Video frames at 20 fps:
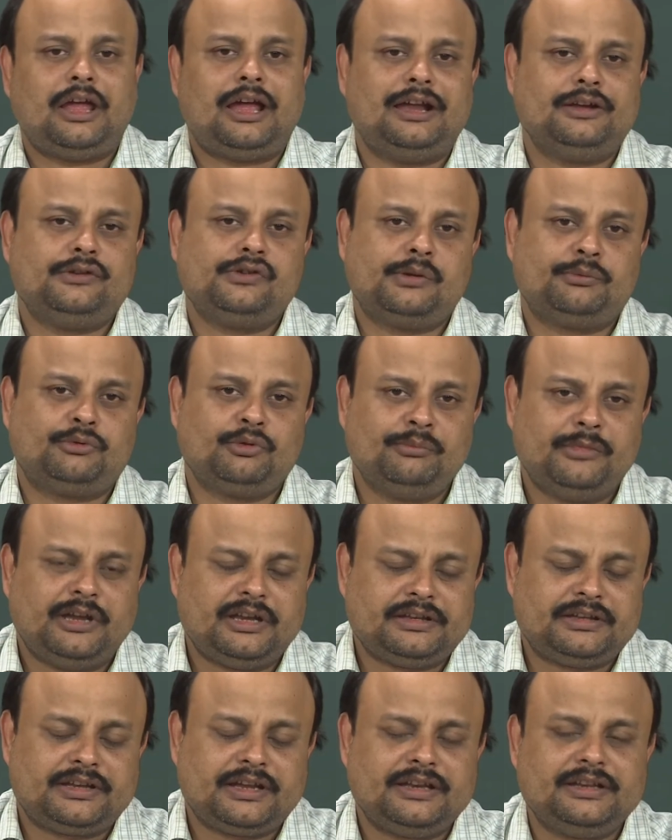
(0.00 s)
and you have to
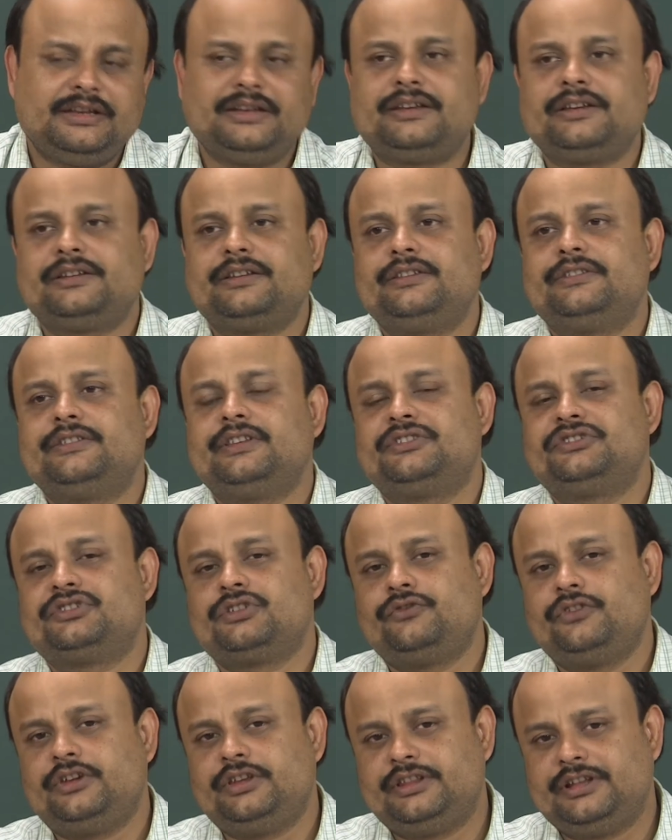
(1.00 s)
maintain it in such
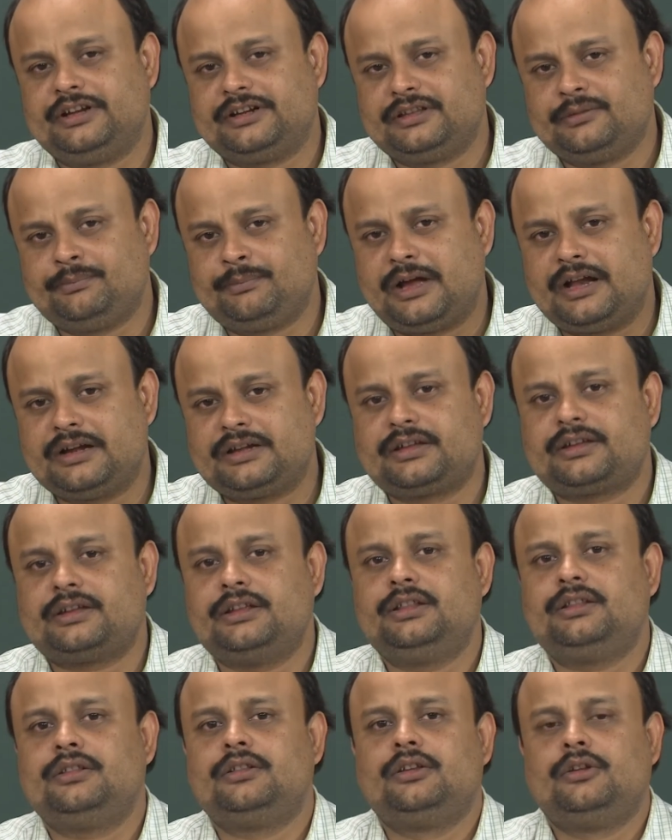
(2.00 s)
a way that the
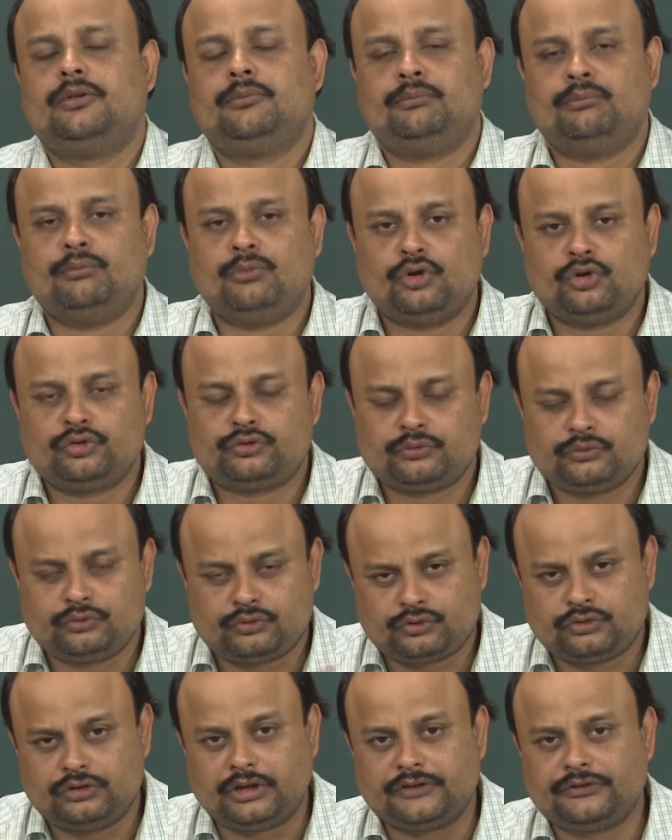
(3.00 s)
particle
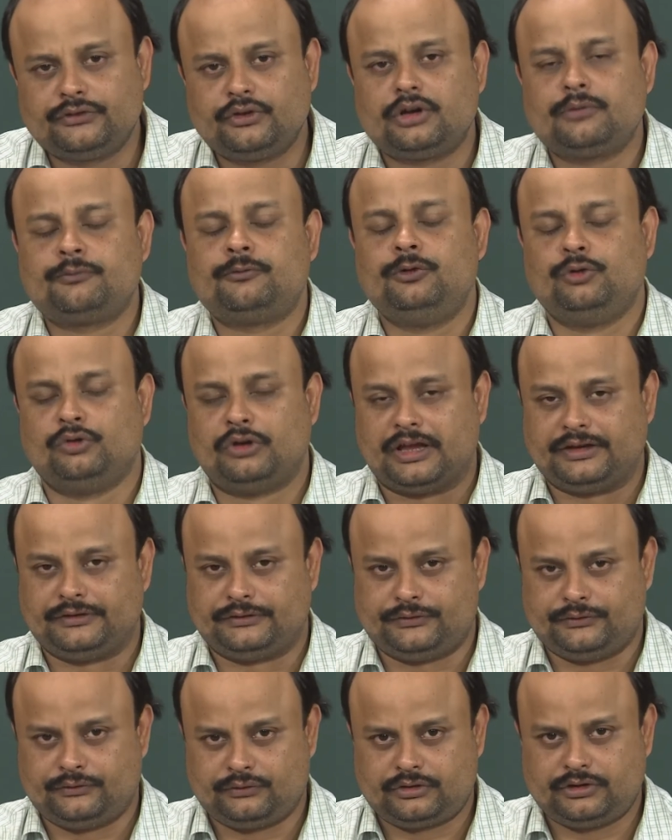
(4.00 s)
does not fluidize.